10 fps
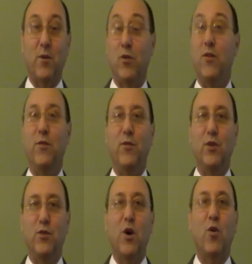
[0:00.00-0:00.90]
or even if
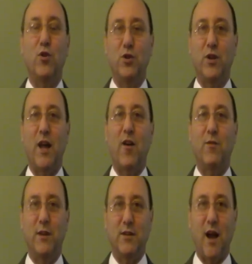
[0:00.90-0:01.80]
you don't, you should
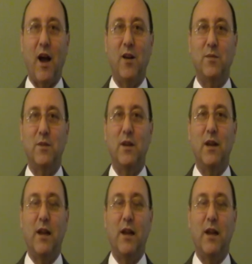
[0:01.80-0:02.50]
have these items